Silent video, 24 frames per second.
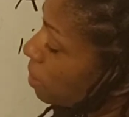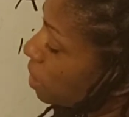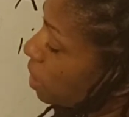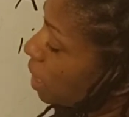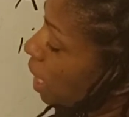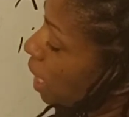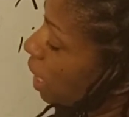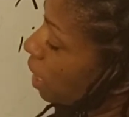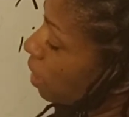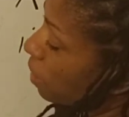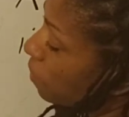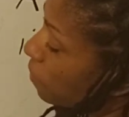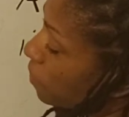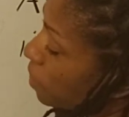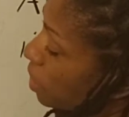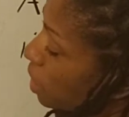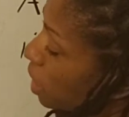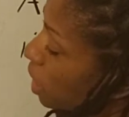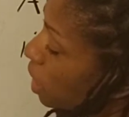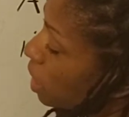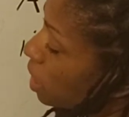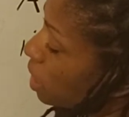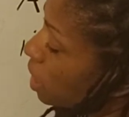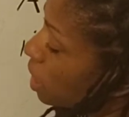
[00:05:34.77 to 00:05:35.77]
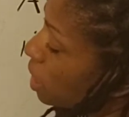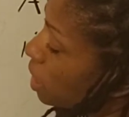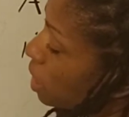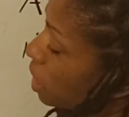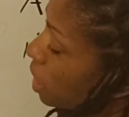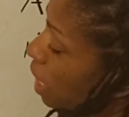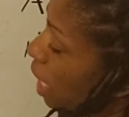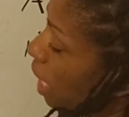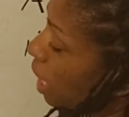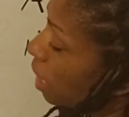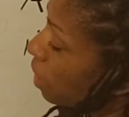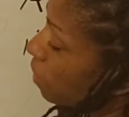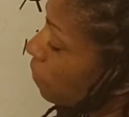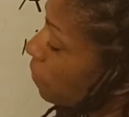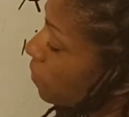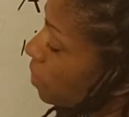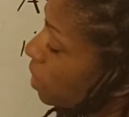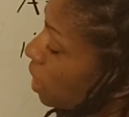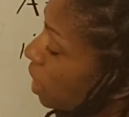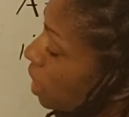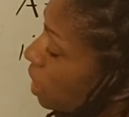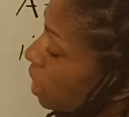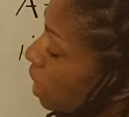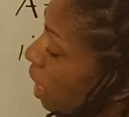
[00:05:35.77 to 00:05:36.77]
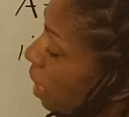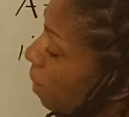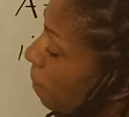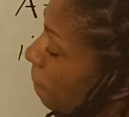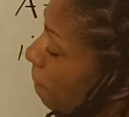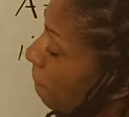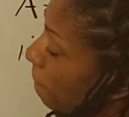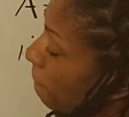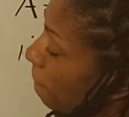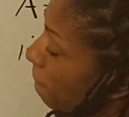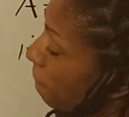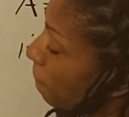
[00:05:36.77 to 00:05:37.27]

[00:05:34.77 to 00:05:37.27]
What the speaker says: negative 6 is negative 6m.